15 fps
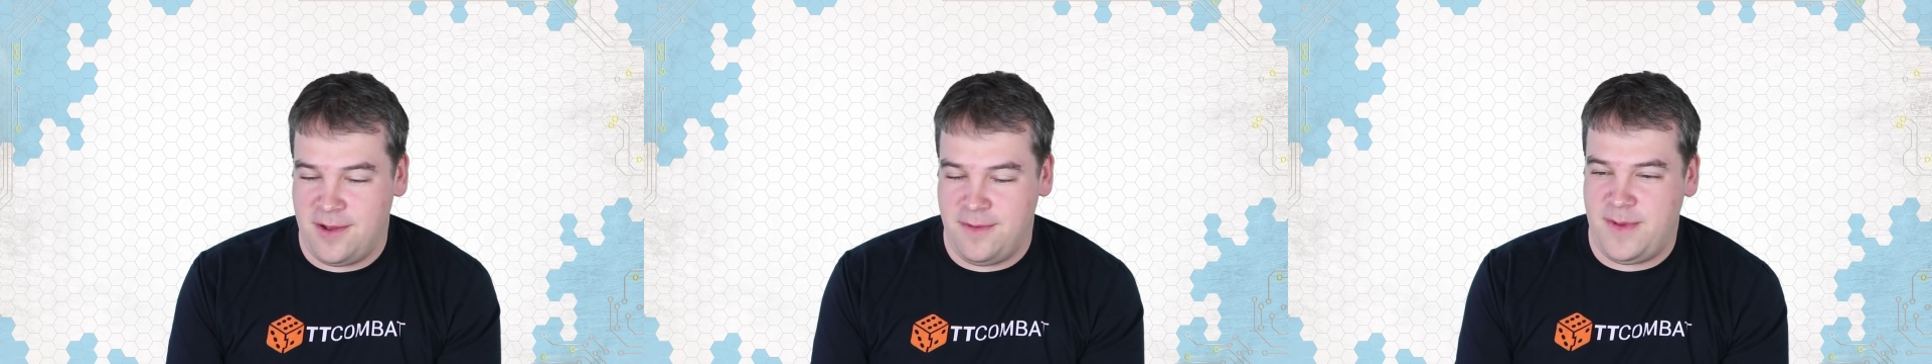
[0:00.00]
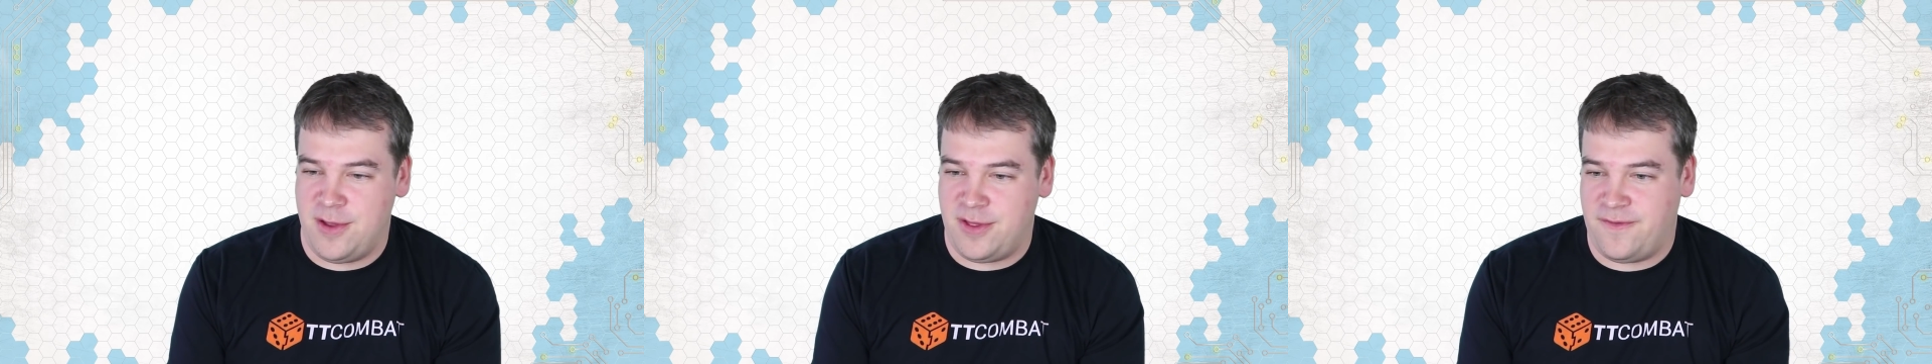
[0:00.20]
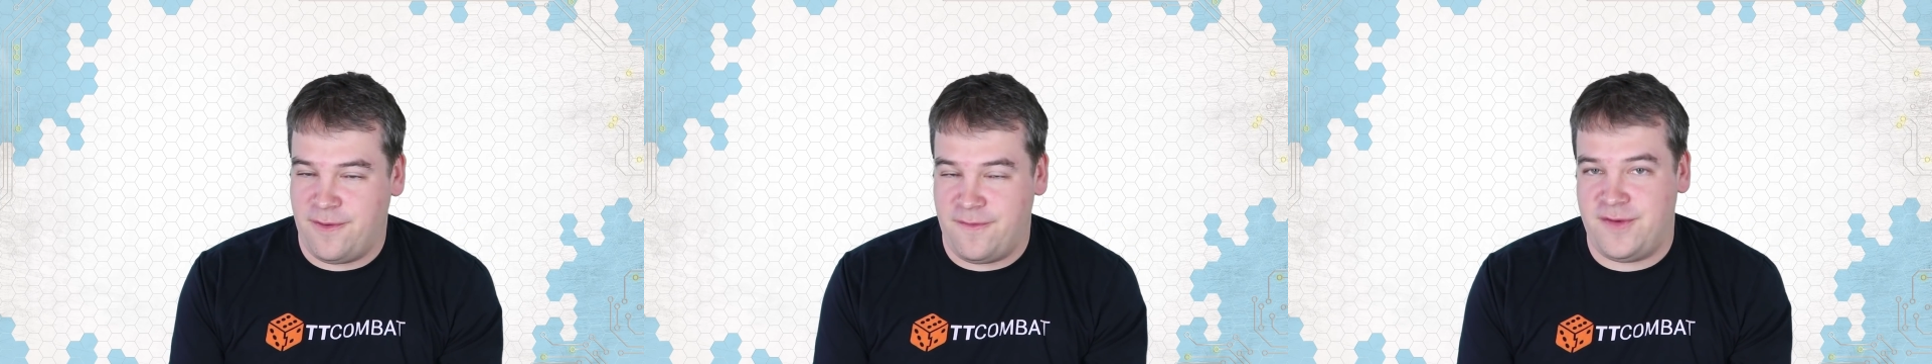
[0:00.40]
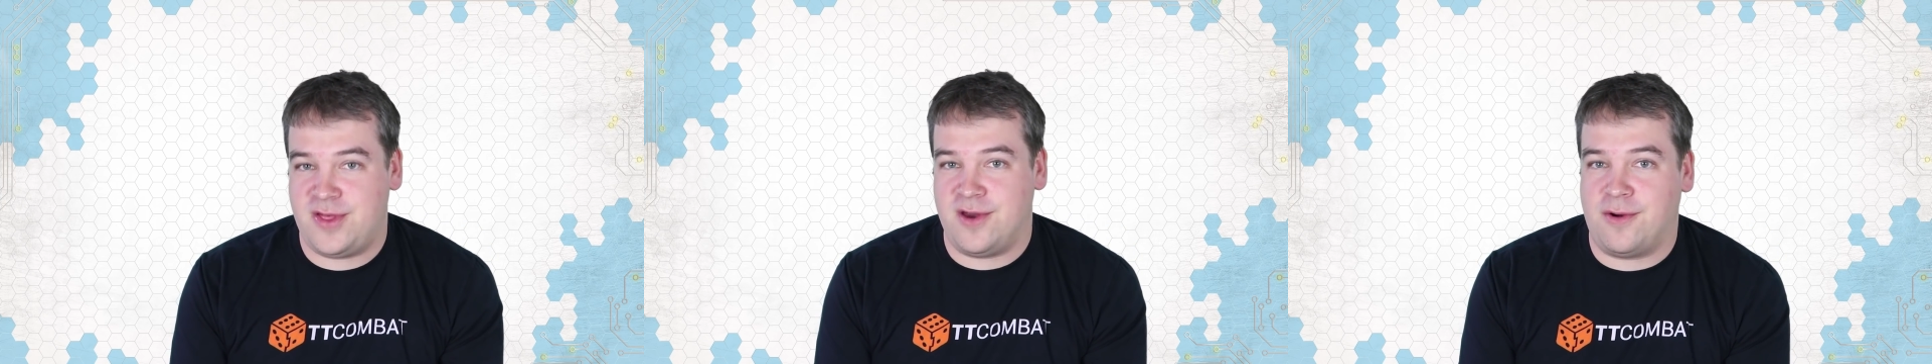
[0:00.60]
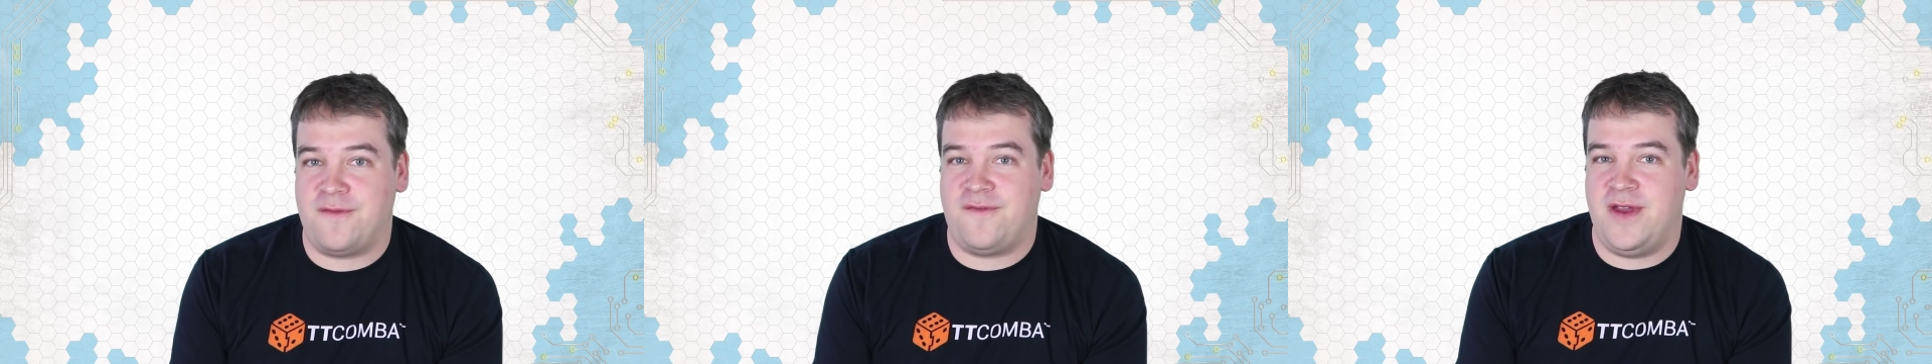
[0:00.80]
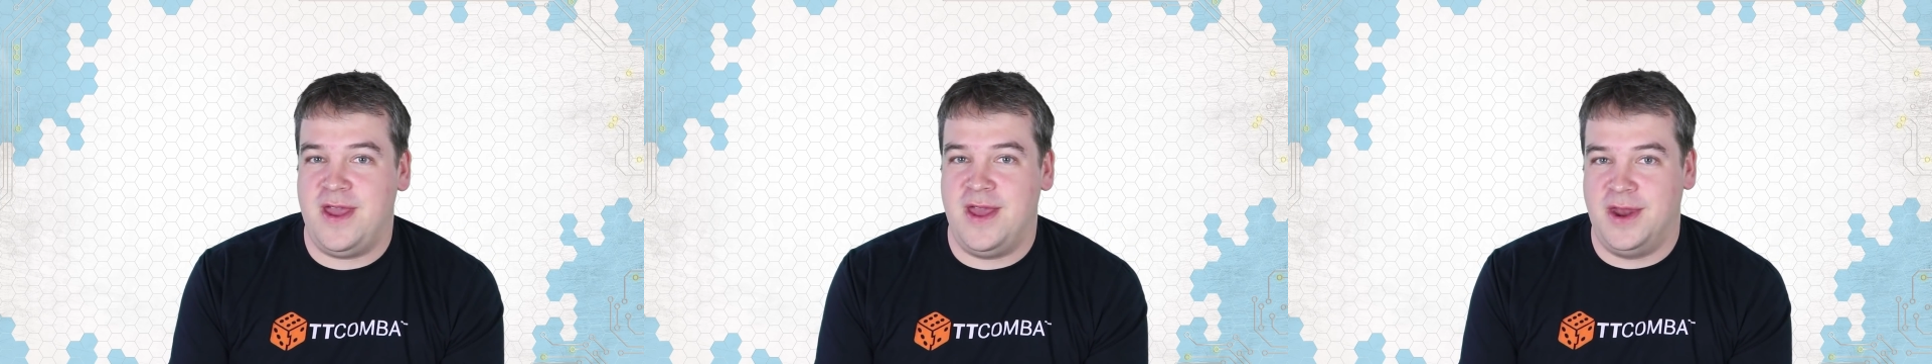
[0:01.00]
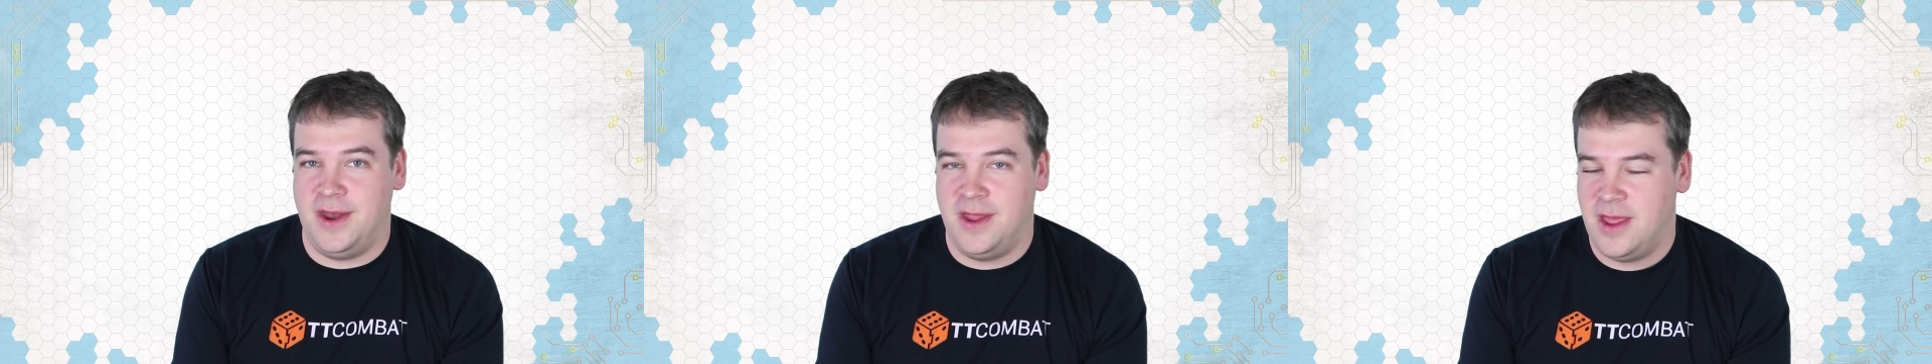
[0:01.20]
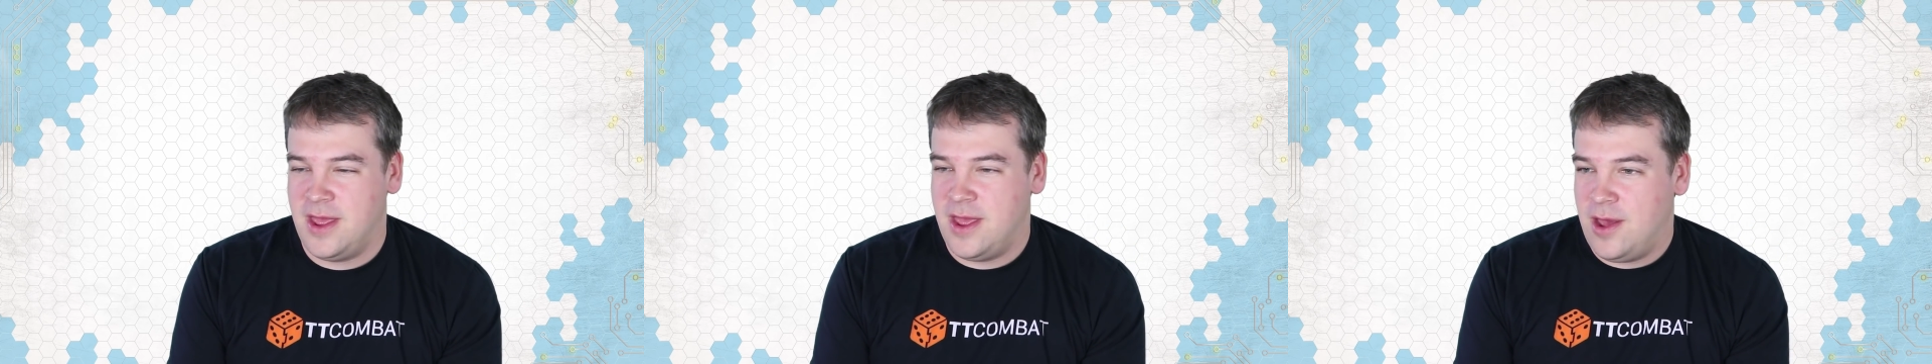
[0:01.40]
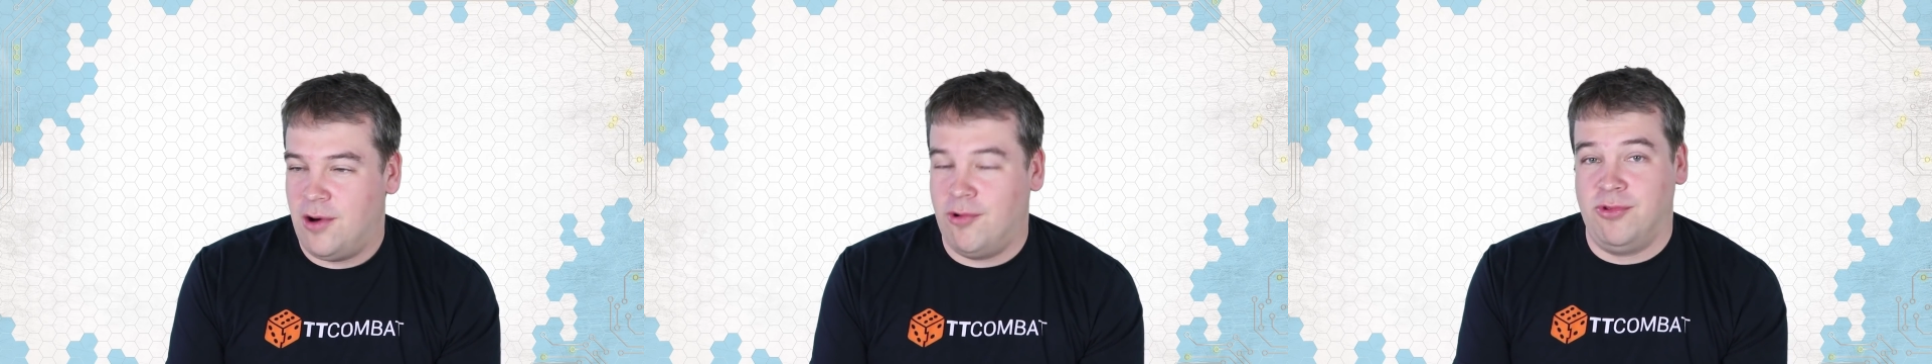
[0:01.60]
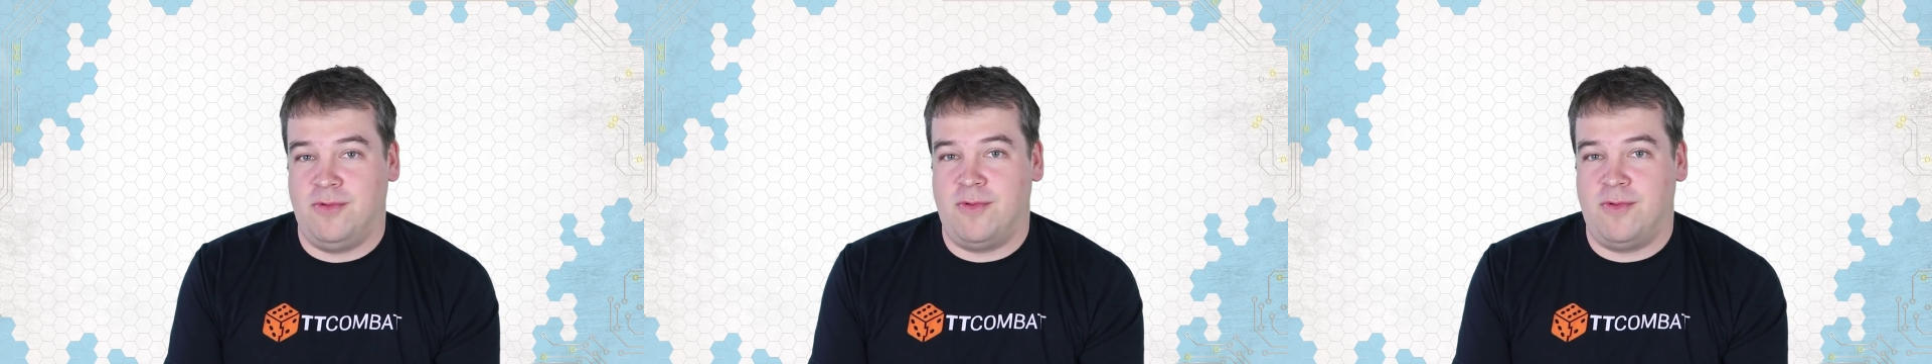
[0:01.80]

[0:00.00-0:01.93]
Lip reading: beautiful photography and all